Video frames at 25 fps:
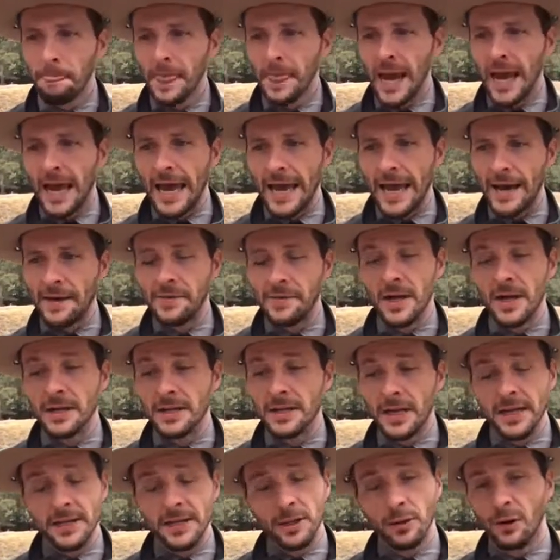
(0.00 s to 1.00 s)
And they
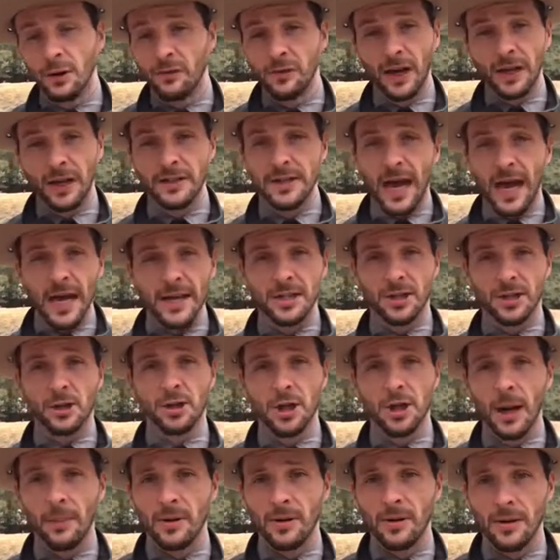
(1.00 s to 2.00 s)
do a fantastic
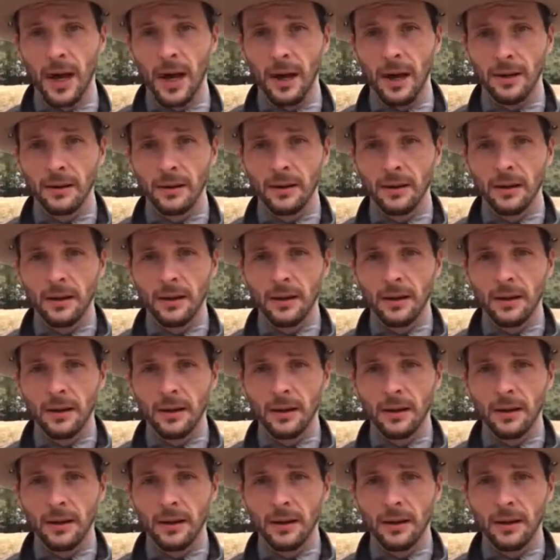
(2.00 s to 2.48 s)
job at that.